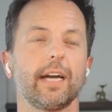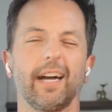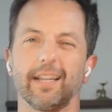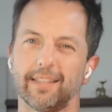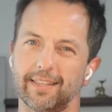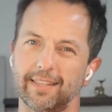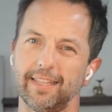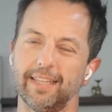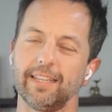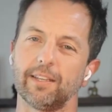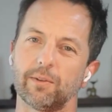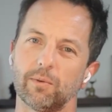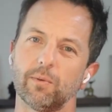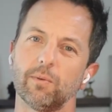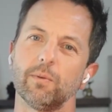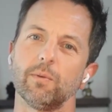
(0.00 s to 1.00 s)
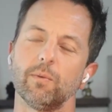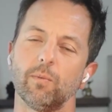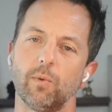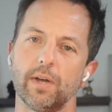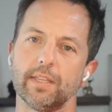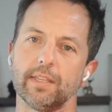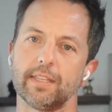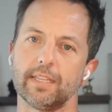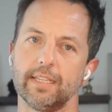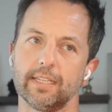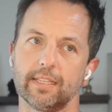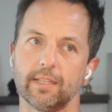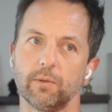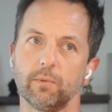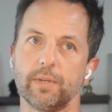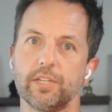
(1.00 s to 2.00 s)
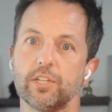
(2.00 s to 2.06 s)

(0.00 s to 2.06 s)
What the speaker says: I think one thing that we